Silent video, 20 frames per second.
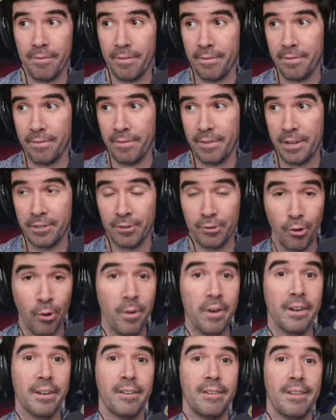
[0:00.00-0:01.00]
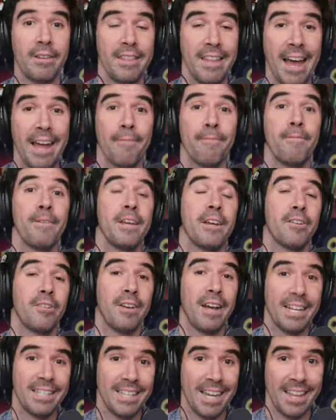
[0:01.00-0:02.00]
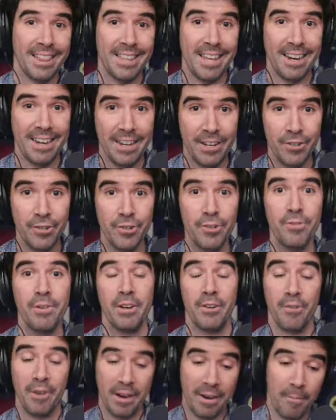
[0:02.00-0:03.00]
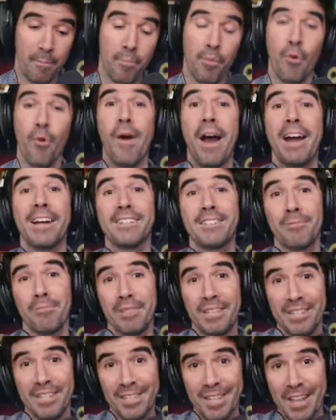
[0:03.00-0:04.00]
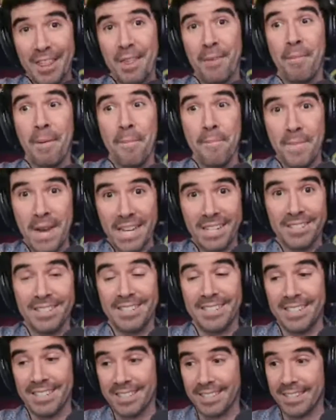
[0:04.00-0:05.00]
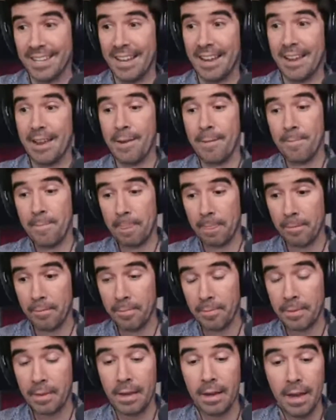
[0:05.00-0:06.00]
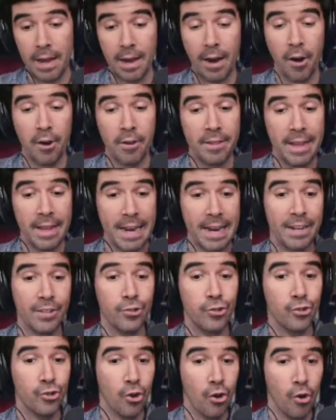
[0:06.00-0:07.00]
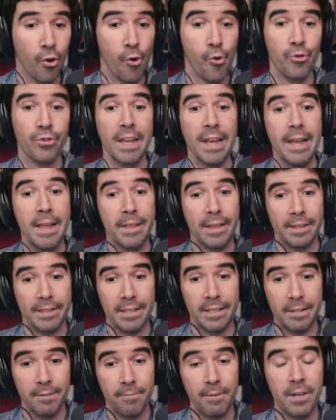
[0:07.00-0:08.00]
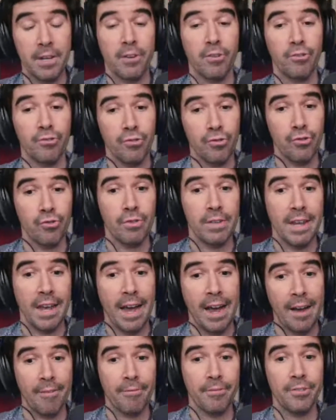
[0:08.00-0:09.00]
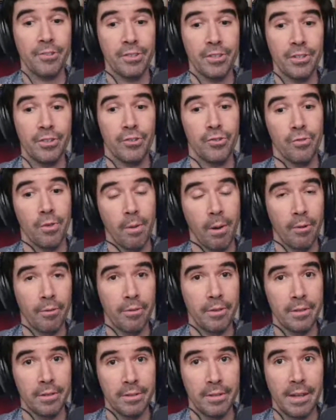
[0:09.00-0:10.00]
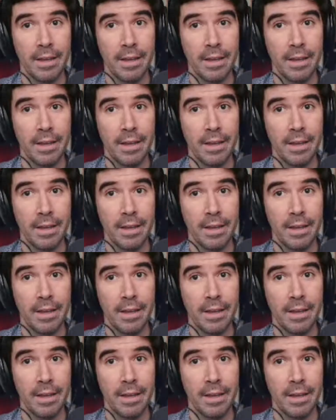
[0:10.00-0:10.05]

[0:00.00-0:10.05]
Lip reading: historically that vehicle has had that issue, and you can proactively send them a message and say, hey, our data shows that these vehicles usually have this issue around this